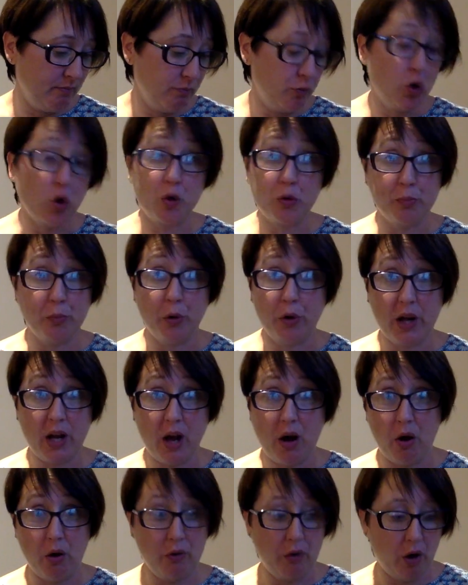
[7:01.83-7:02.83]
good money
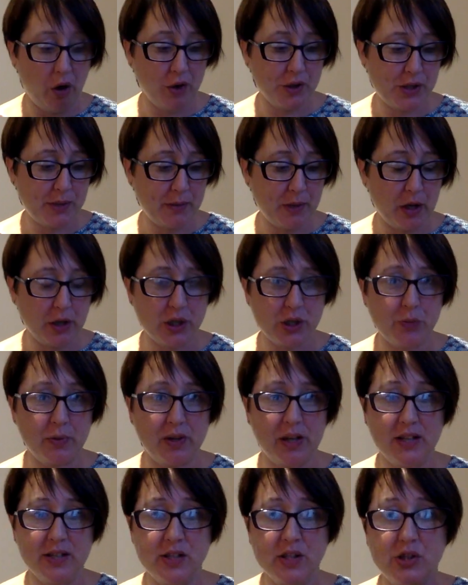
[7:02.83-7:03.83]
or not, to be honest with
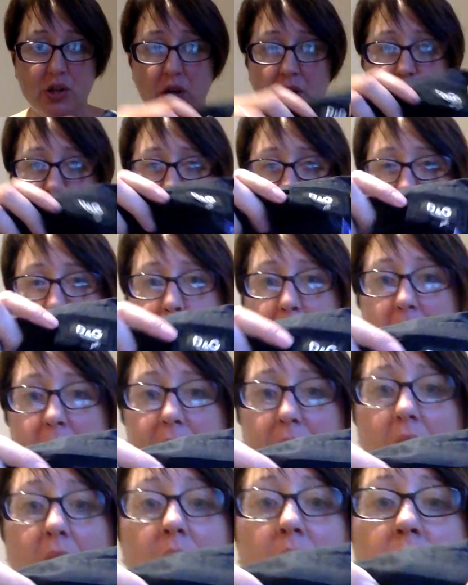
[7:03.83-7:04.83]
you. It's a Dolce &
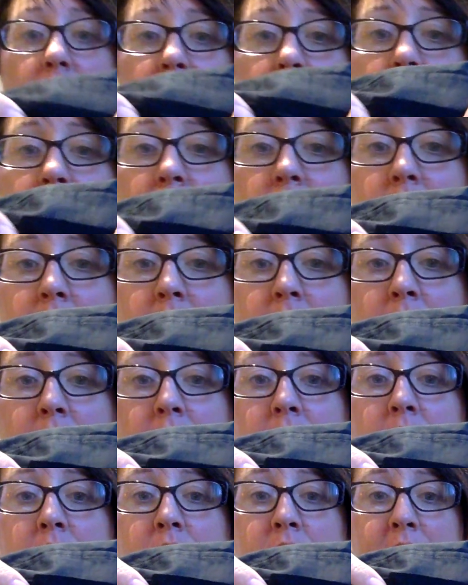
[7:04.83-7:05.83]
Gabbana
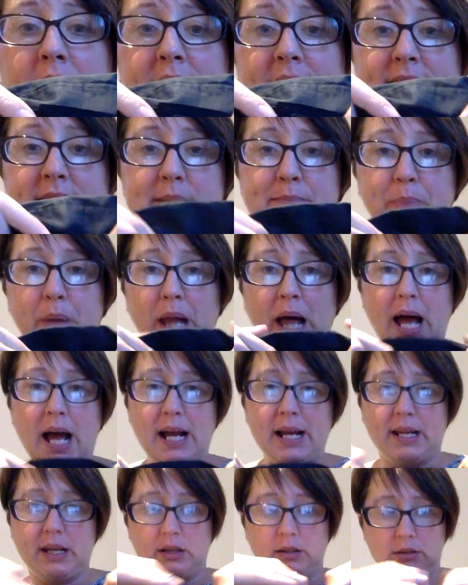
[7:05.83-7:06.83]
ladies
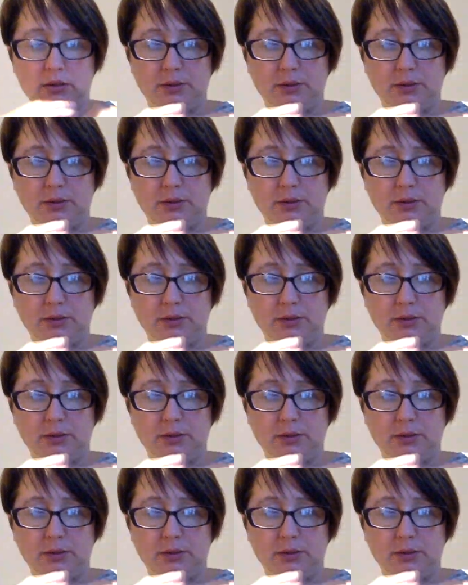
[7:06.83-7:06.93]
black